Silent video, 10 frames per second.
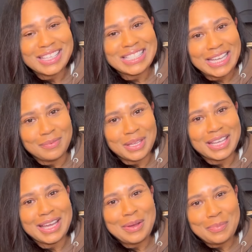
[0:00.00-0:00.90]

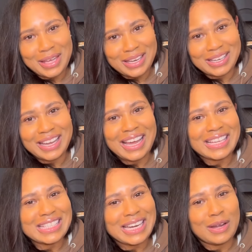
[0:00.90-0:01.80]
Damier Aben. I
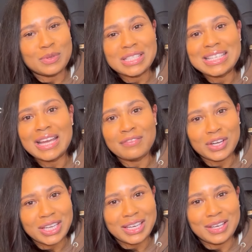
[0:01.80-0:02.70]
said I was never
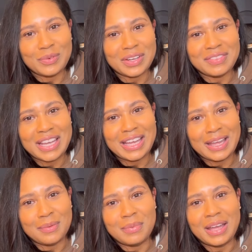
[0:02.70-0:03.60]
getting rid of that
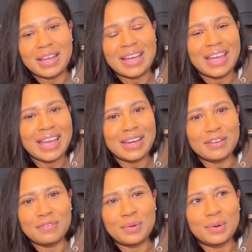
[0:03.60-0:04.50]
handbag. I had
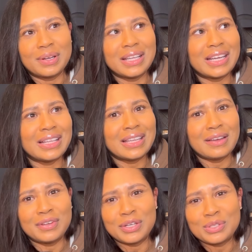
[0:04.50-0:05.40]
it for like
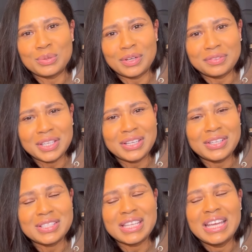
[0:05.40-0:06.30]
11 or 12
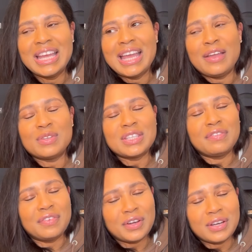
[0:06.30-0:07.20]
years. It was a
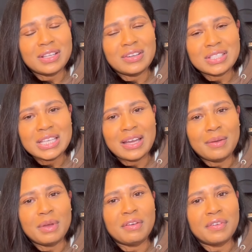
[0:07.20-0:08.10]
very long
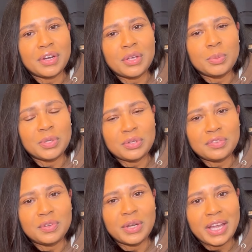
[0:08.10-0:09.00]
time, a very
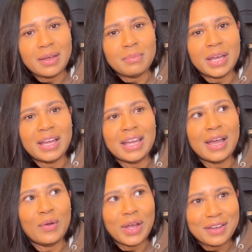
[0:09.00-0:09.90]
beautiful handbag.
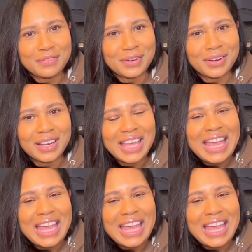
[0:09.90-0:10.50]
However,